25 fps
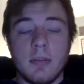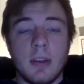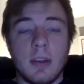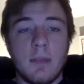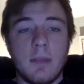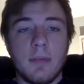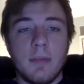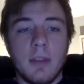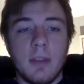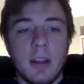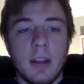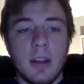
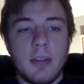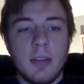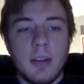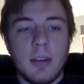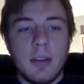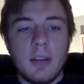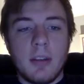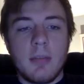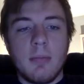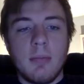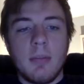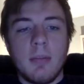definitely. I
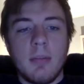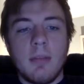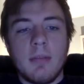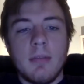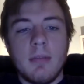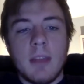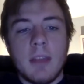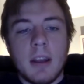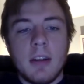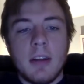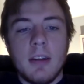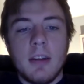think
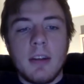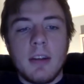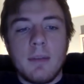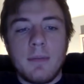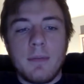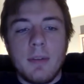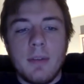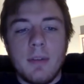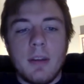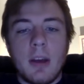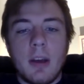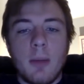that could
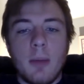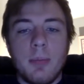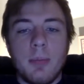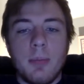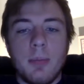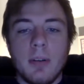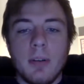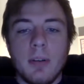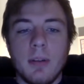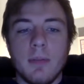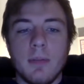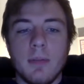definitely help you
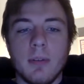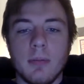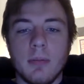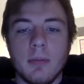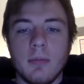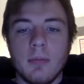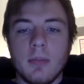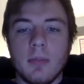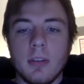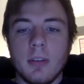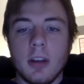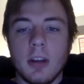even,